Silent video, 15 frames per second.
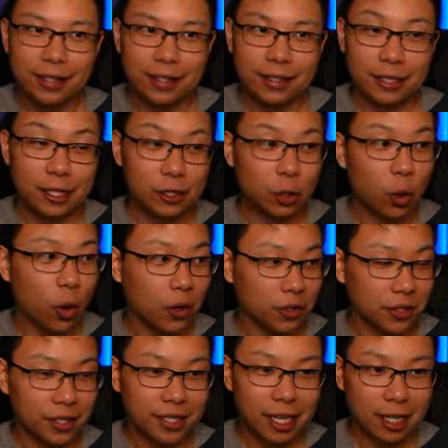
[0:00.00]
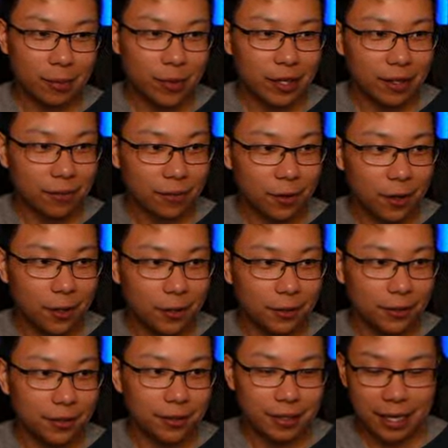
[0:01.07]
discords are telling me that
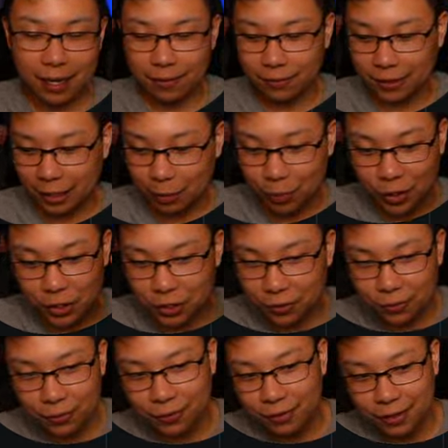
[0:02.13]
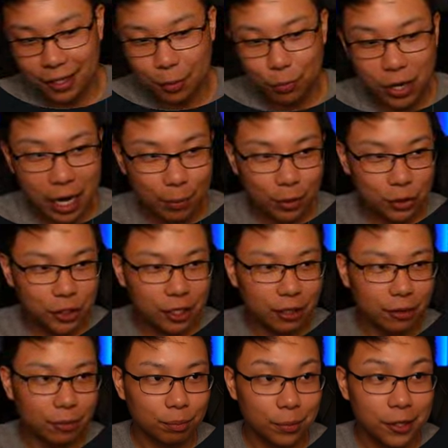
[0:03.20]
all they have like a bunch of uh, primal cha
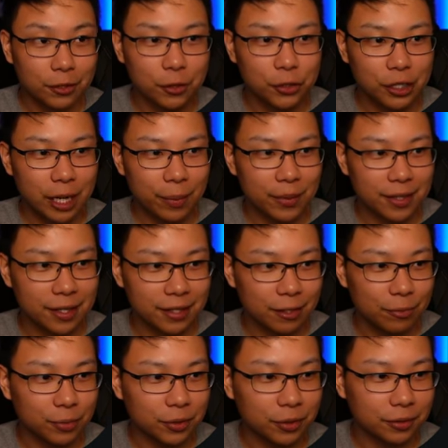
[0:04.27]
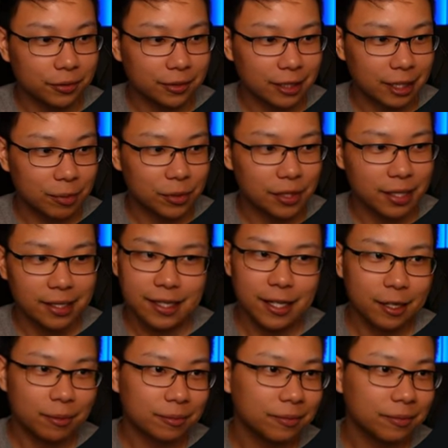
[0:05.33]
or mythical champions that they pulled, and I'm just like, damn.